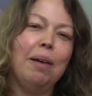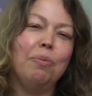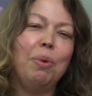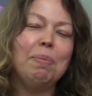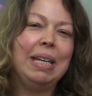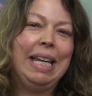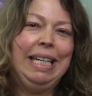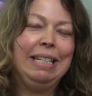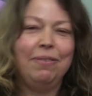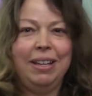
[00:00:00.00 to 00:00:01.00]
Women
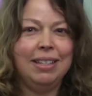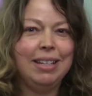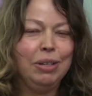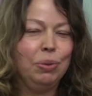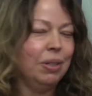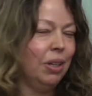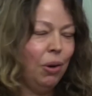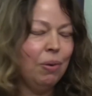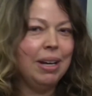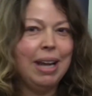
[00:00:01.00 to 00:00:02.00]
in Defence and National
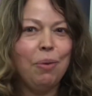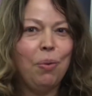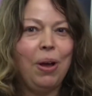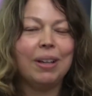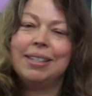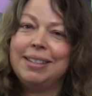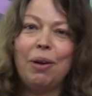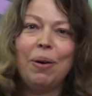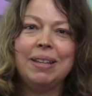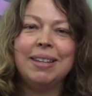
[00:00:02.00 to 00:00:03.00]
Security Network
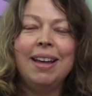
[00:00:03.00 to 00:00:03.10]
series